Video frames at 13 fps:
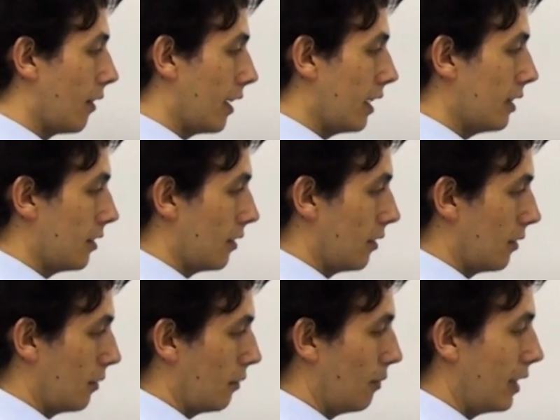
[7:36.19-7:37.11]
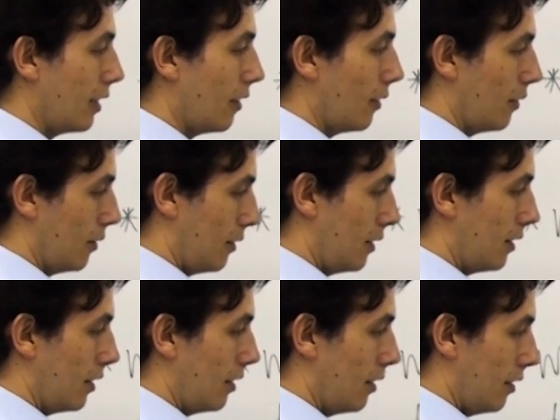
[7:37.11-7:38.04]
Okay, so we know
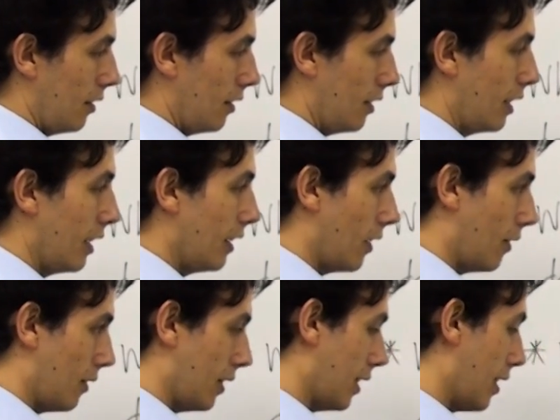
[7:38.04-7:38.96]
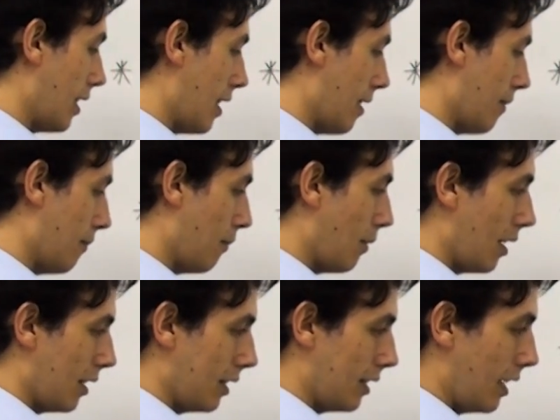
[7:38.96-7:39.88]
they're only going to have
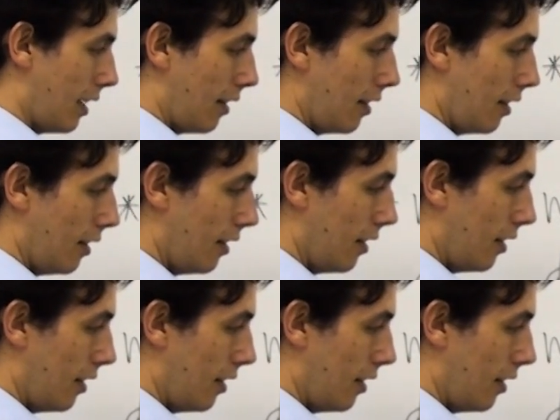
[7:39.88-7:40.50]
one sound.